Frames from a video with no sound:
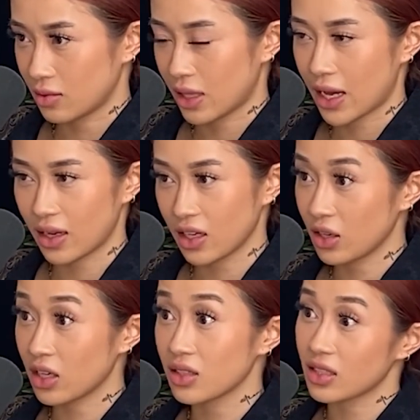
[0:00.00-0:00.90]
Like
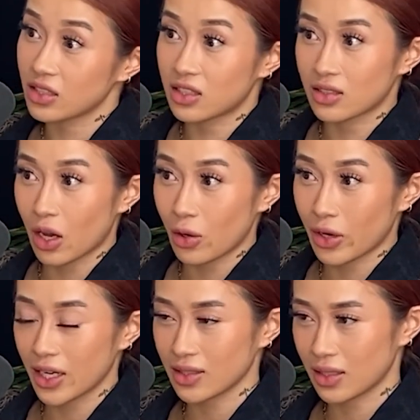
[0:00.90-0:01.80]
it's so
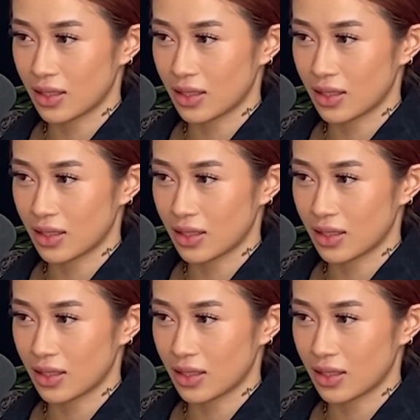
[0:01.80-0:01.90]
crazy.